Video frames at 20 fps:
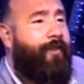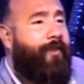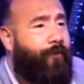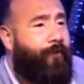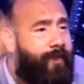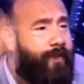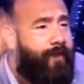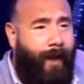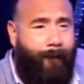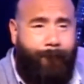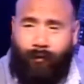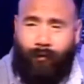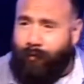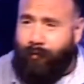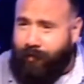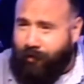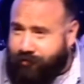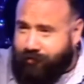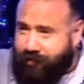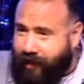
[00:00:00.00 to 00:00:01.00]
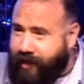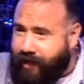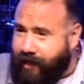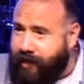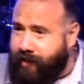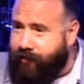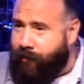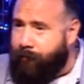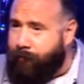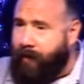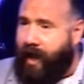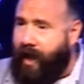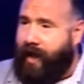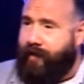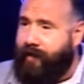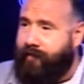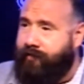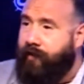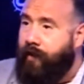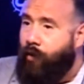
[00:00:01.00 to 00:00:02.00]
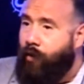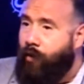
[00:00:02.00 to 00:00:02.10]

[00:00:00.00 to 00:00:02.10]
they're in the upper room, they're thinking in their minds,